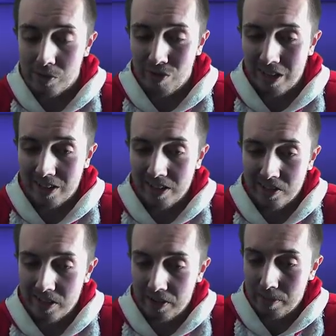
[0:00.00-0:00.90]
really
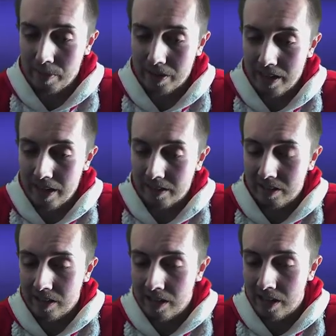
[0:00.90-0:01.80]
unnecessary, but yeah,
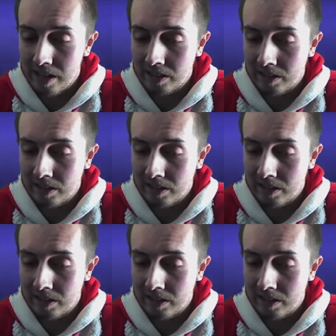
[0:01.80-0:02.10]
he got